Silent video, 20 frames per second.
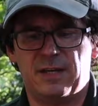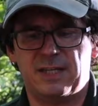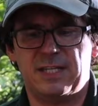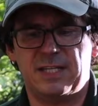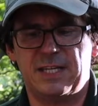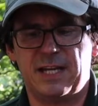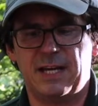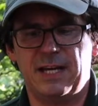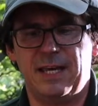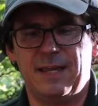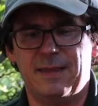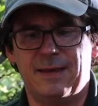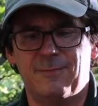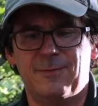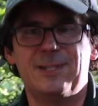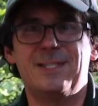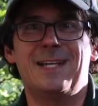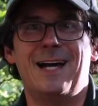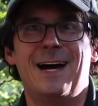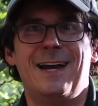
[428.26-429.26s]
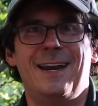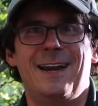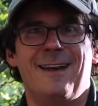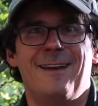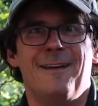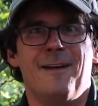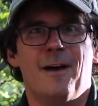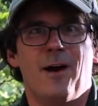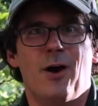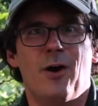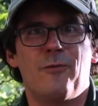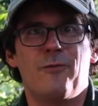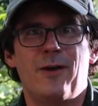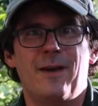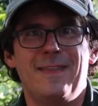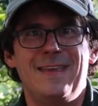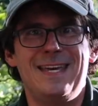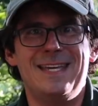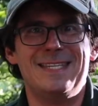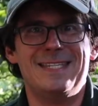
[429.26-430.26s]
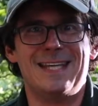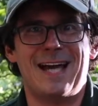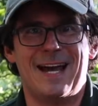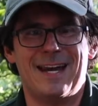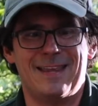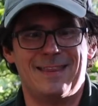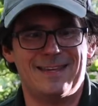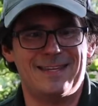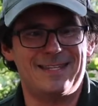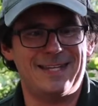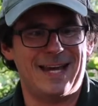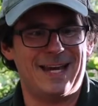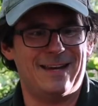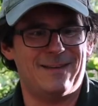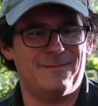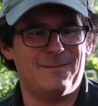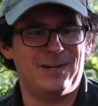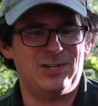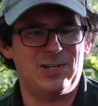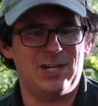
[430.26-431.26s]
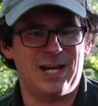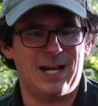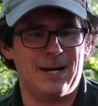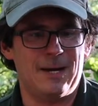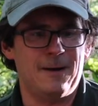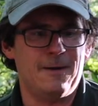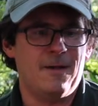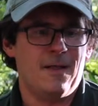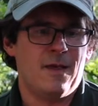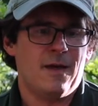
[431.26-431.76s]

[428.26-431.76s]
study that was done over on the east side of the state of Michigan.